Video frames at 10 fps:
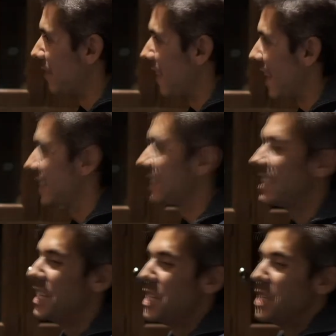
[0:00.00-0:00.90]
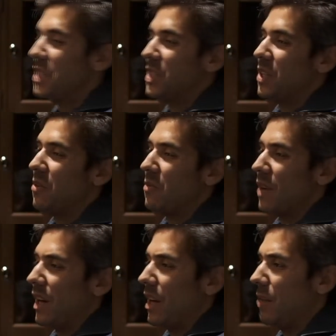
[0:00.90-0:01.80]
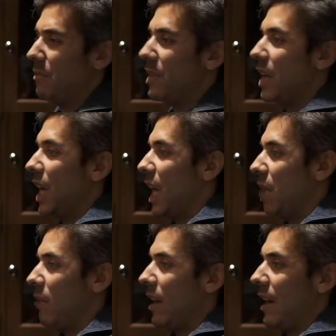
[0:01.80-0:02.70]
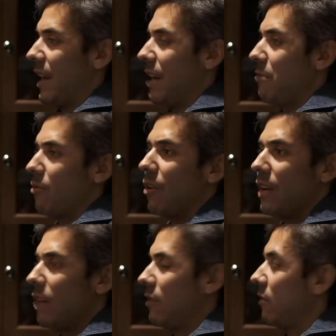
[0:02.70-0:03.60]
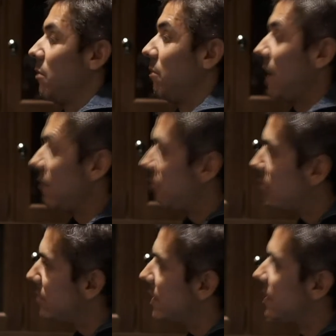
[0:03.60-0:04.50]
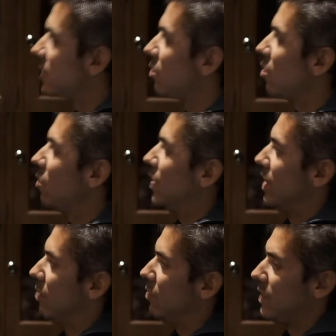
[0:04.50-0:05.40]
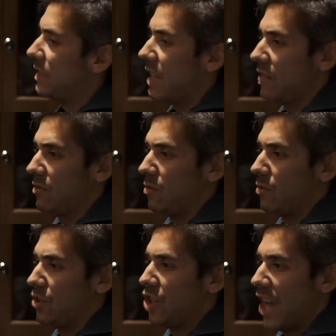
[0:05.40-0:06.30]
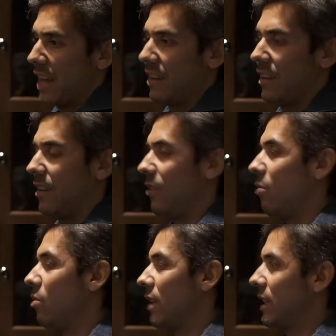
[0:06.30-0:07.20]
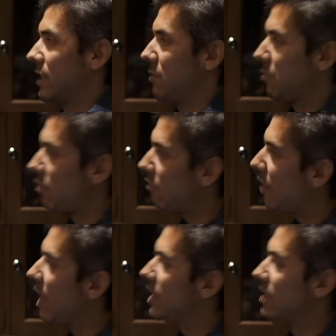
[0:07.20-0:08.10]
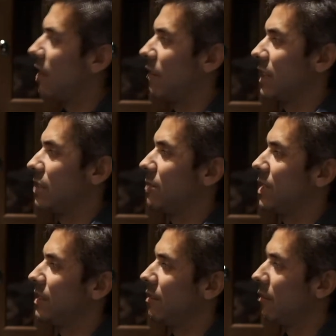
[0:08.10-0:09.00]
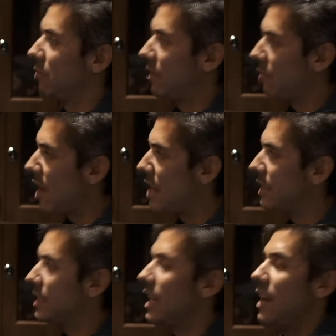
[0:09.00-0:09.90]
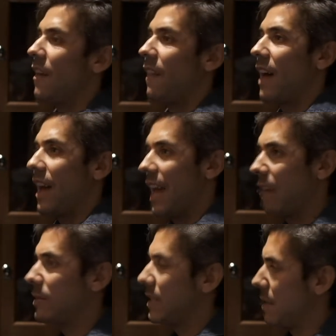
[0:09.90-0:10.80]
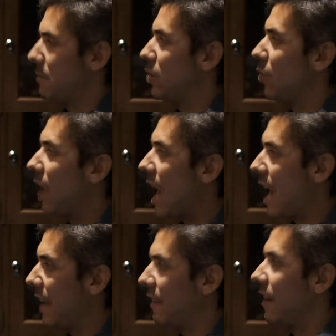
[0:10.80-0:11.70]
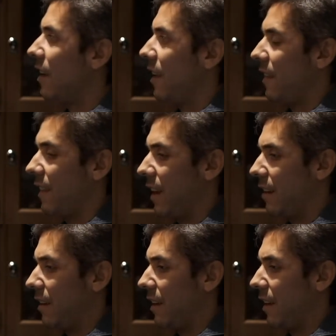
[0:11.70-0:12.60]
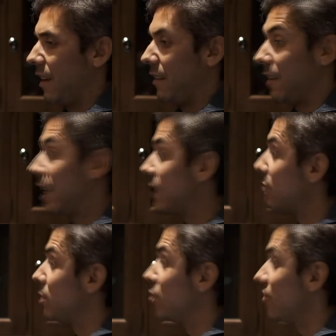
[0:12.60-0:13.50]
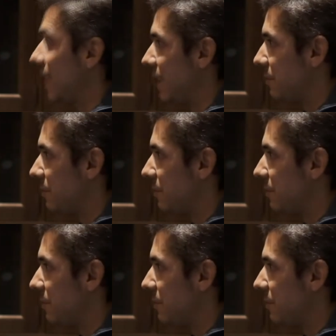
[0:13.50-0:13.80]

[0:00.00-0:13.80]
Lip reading: that. So by rolling out different platforms in the store, which allows the staff to check all the customer profiles, how the customers interact with the brand, that helps them to guide their customer journey.